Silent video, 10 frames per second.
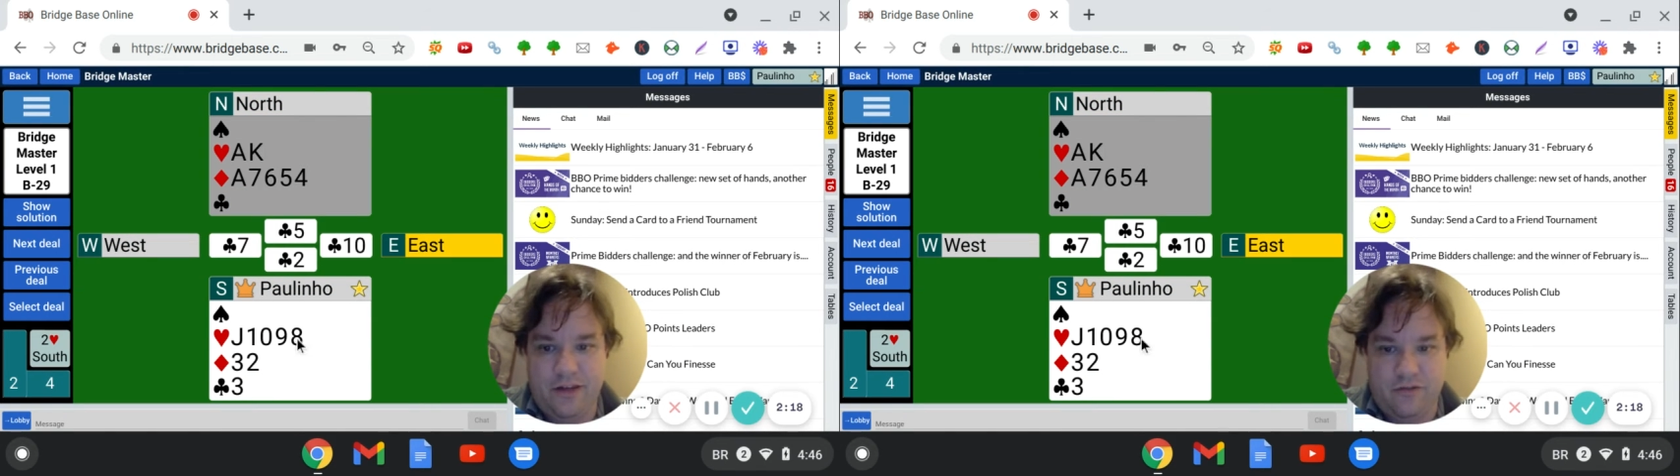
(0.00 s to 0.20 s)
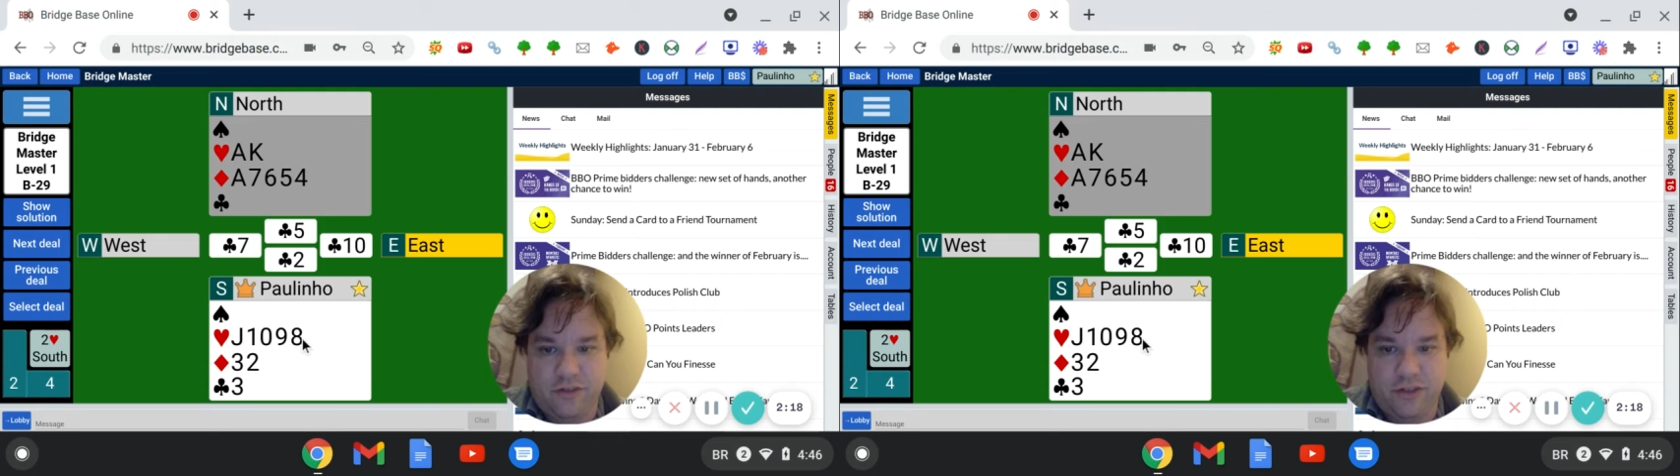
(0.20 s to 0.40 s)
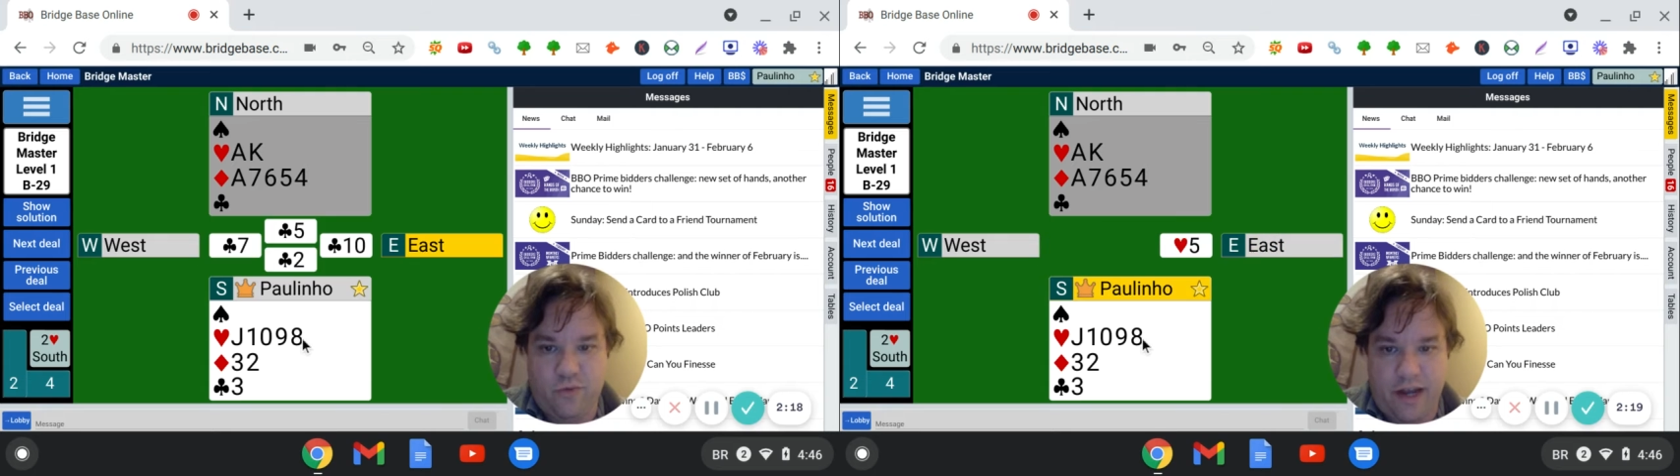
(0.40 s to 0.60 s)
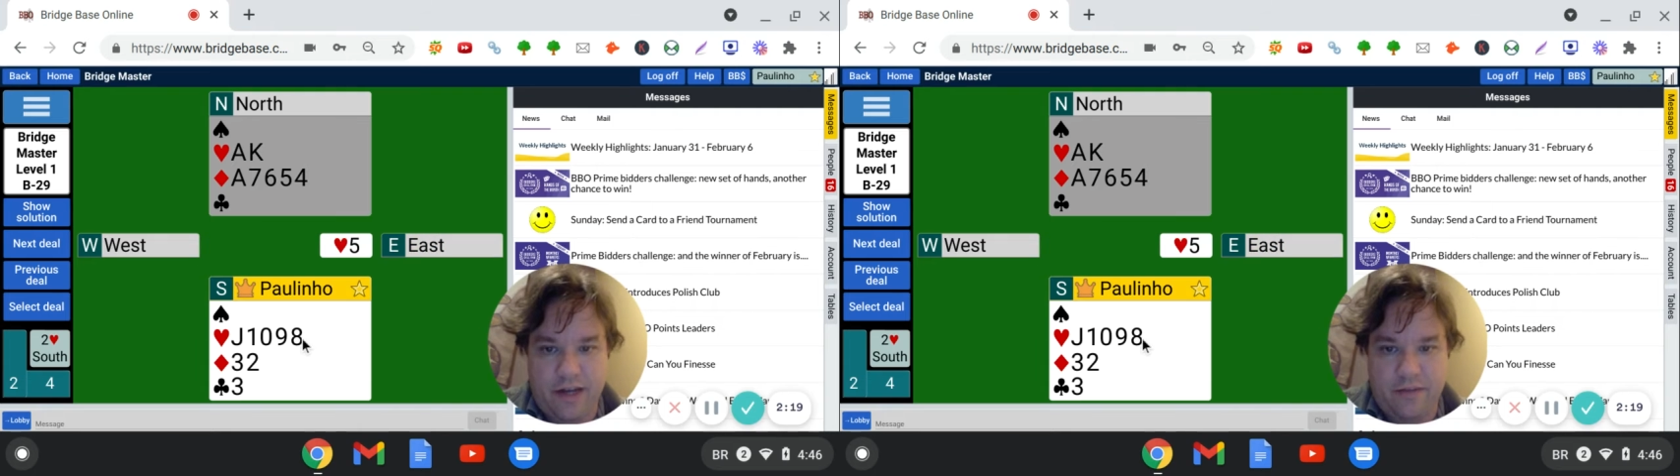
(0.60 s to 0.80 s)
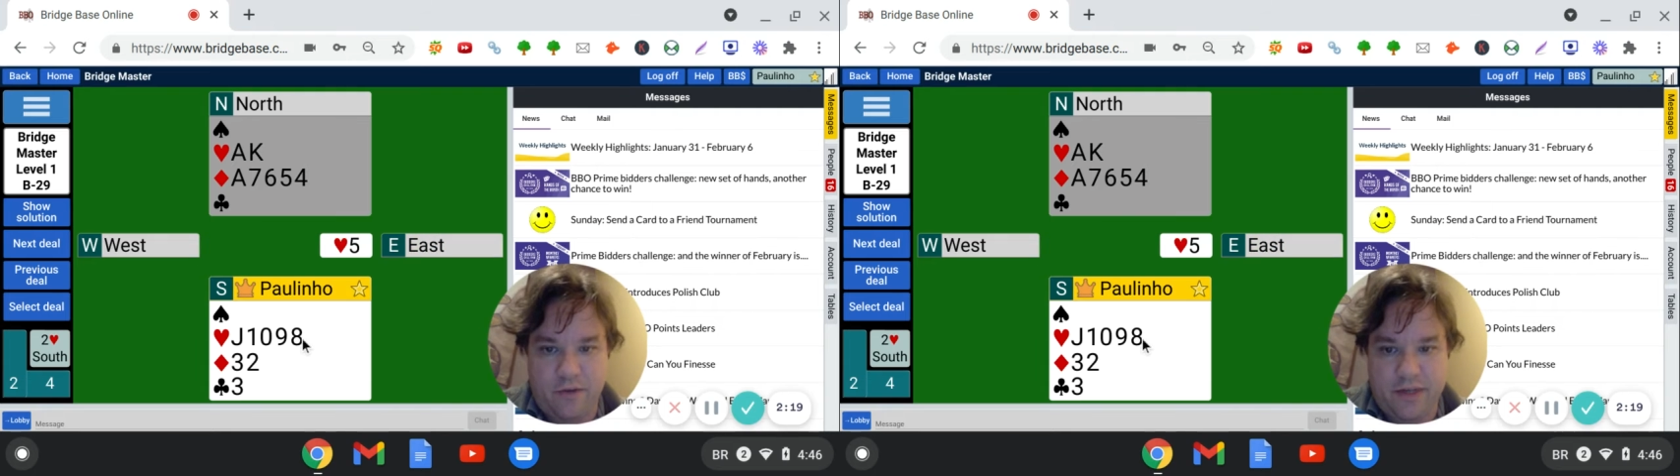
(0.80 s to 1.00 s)
you'll see why
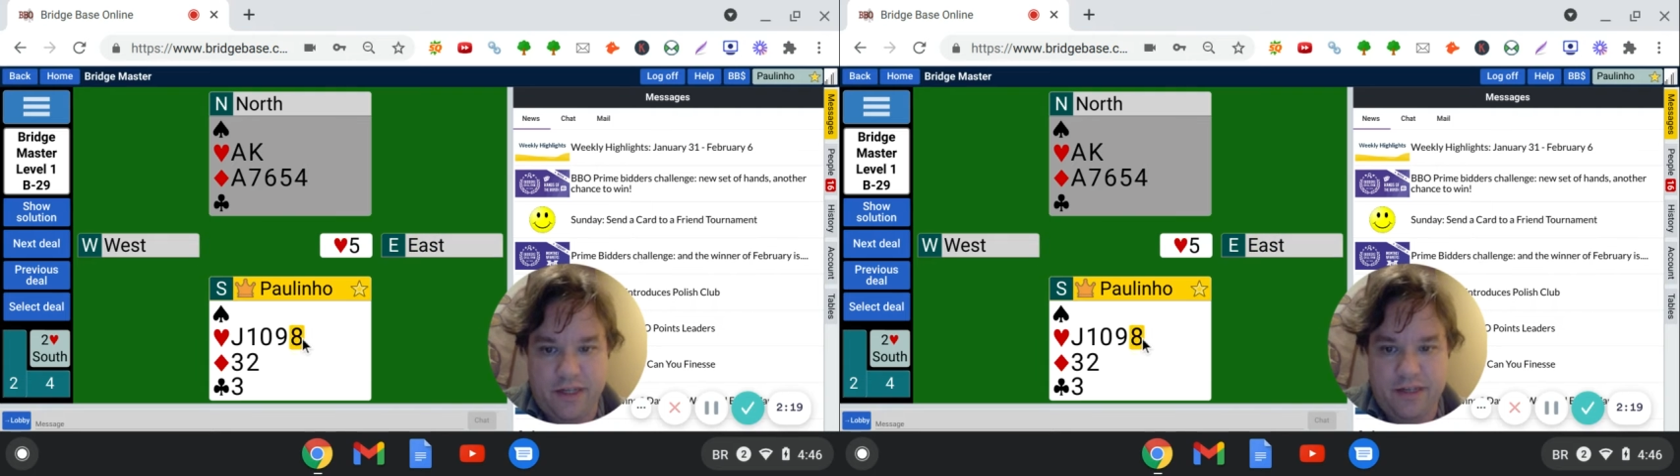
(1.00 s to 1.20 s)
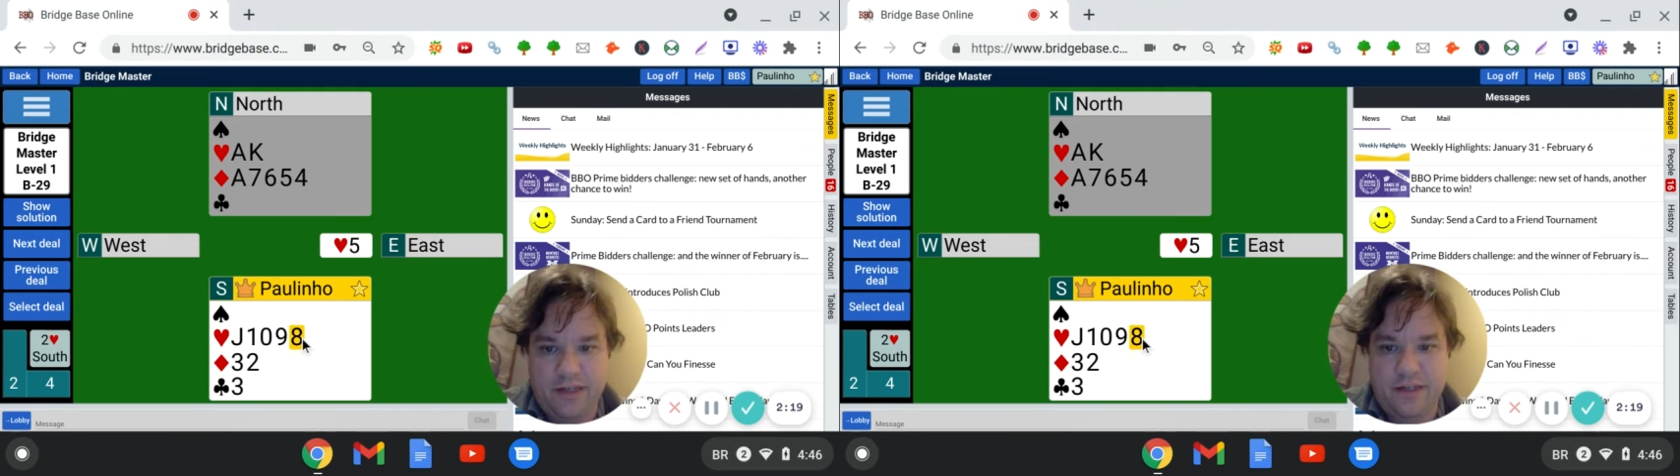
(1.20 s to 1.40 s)
in a moment.